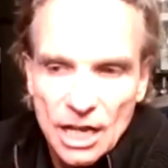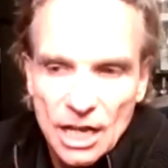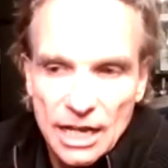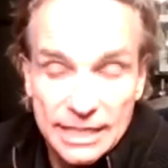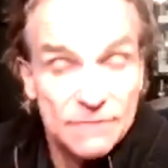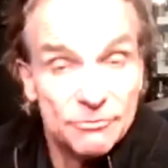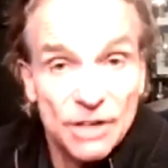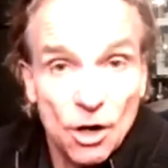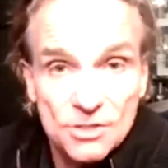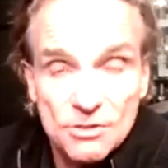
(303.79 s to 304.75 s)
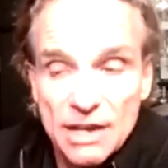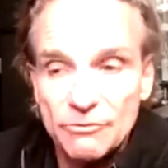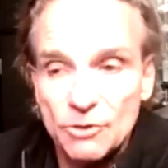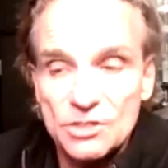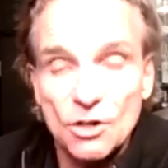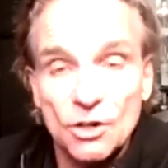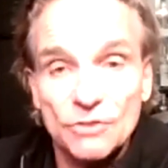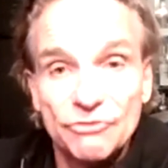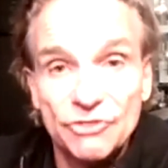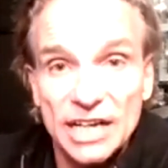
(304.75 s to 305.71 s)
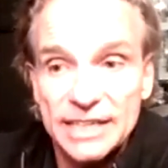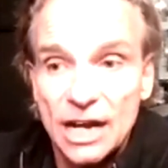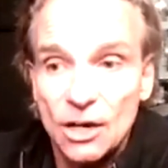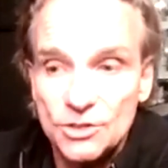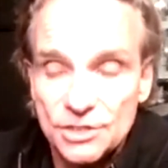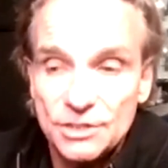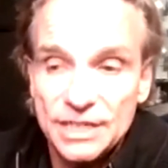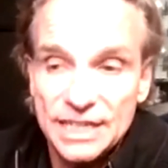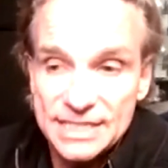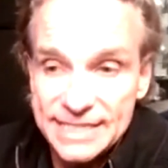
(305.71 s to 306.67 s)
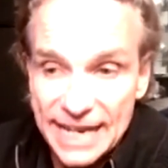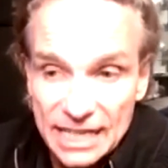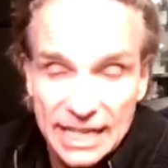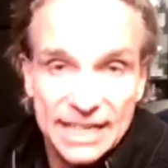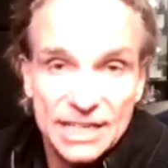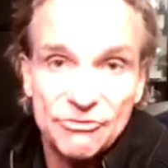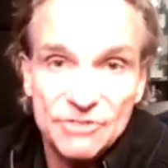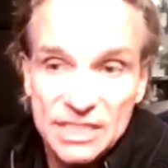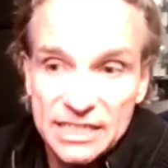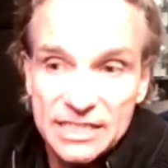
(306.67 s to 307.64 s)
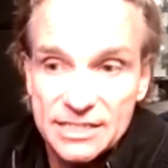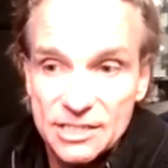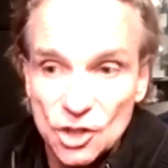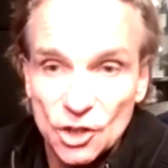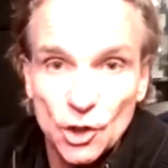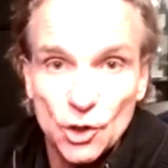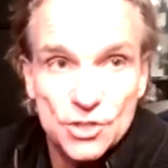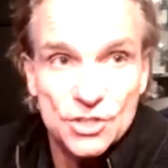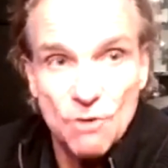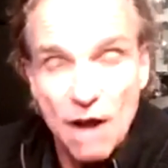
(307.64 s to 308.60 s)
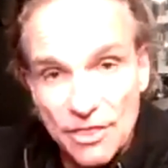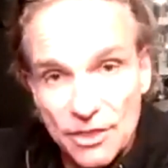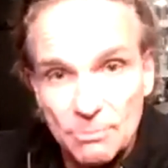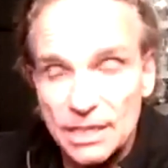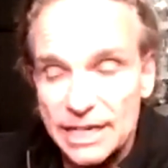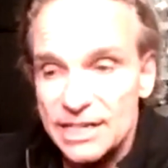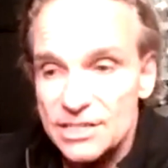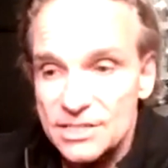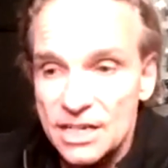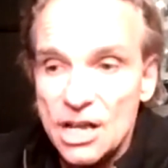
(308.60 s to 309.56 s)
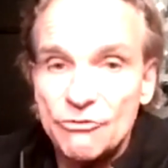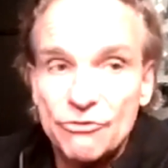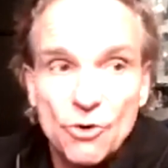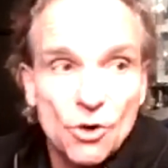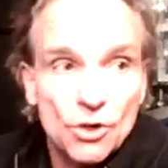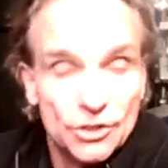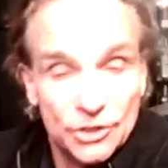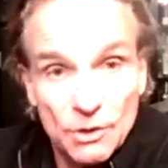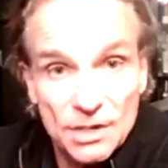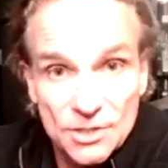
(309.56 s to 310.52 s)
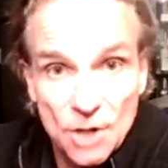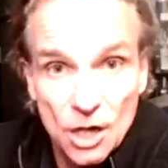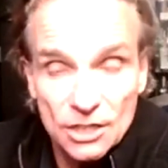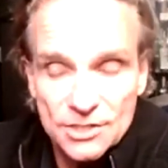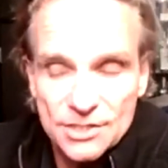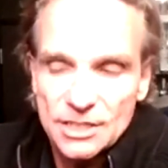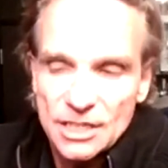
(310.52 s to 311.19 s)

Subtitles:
And we also have what is called fiat out. You can sell NFTs, digital goods, to other players for US dollars.